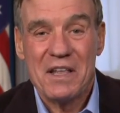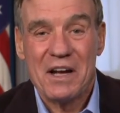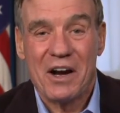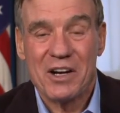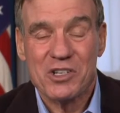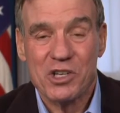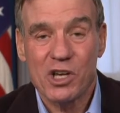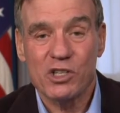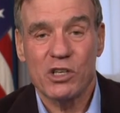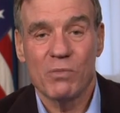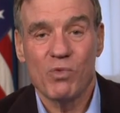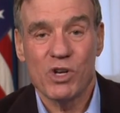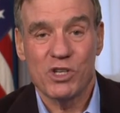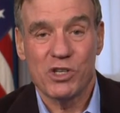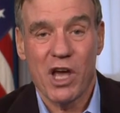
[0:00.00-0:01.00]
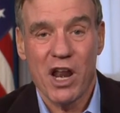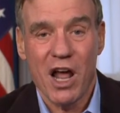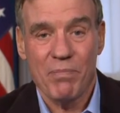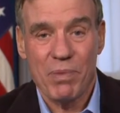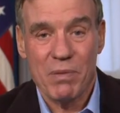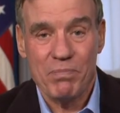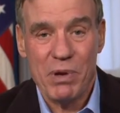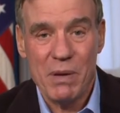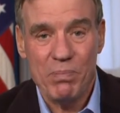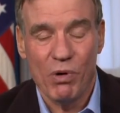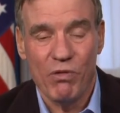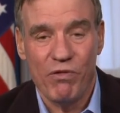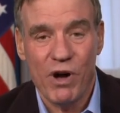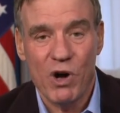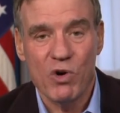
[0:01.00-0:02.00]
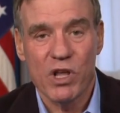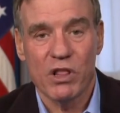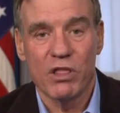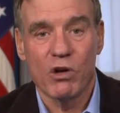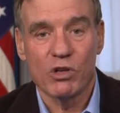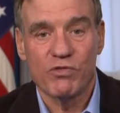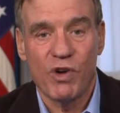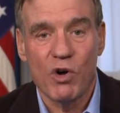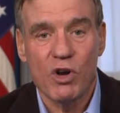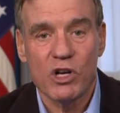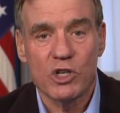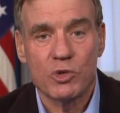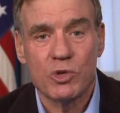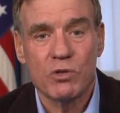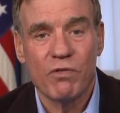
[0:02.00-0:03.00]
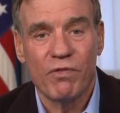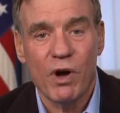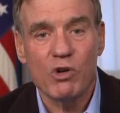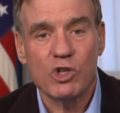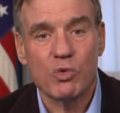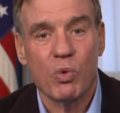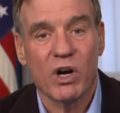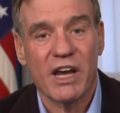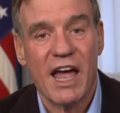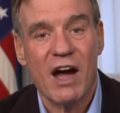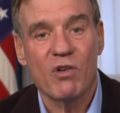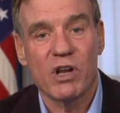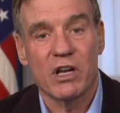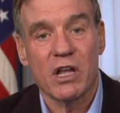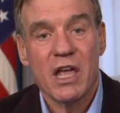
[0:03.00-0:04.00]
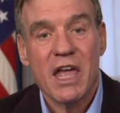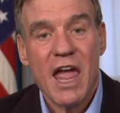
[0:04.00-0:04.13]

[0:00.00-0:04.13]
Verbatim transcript: our system was set up and people voted and those voters votes were counted